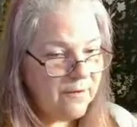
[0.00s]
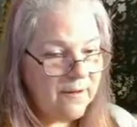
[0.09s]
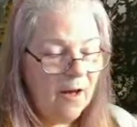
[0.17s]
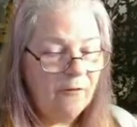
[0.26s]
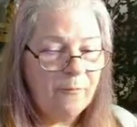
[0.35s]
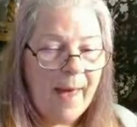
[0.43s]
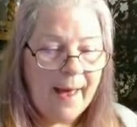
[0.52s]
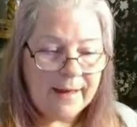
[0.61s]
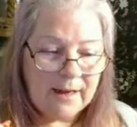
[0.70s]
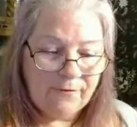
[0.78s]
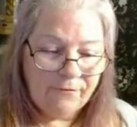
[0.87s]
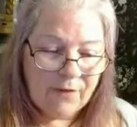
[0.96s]
So
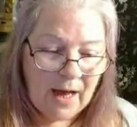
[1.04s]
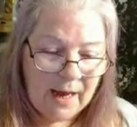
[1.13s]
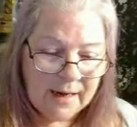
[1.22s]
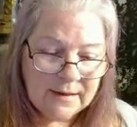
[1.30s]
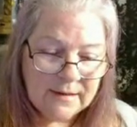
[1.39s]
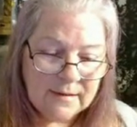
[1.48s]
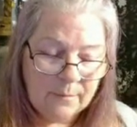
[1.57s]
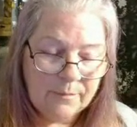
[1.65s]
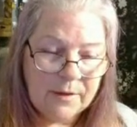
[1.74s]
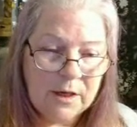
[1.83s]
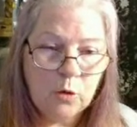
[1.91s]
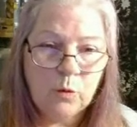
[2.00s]
what they want you to do
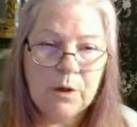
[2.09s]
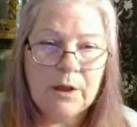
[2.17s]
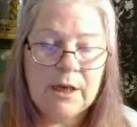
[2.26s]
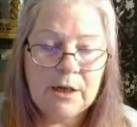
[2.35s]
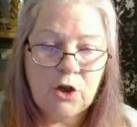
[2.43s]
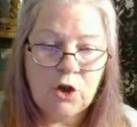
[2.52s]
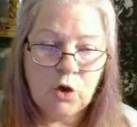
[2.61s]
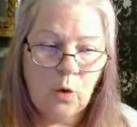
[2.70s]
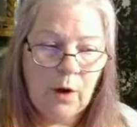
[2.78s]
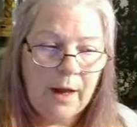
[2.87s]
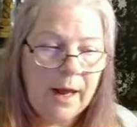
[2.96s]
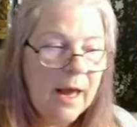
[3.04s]
is pull yourself
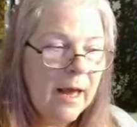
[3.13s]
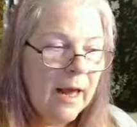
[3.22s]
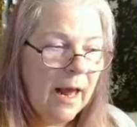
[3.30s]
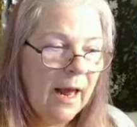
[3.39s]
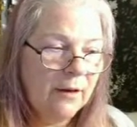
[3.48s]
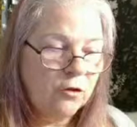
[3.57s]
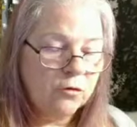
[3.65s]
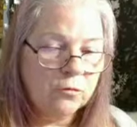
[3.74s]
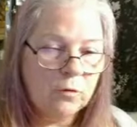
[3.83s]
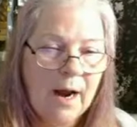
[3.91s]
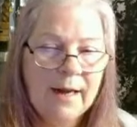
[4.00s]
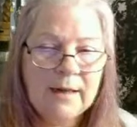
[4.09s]
back in, find
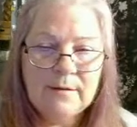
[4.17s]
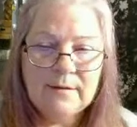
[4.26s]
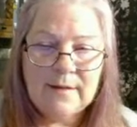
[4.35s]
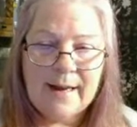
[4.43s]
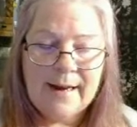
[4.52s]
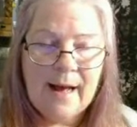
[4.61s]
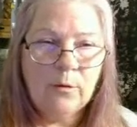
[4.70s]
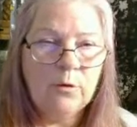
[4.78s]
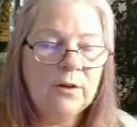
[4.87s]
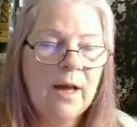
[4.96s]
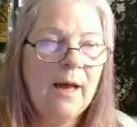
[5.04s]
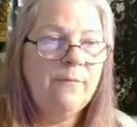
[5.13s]
something you really
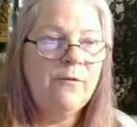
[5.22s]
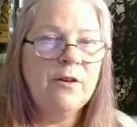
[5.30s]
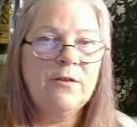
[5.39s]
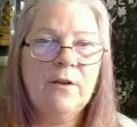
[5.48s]
enjoy,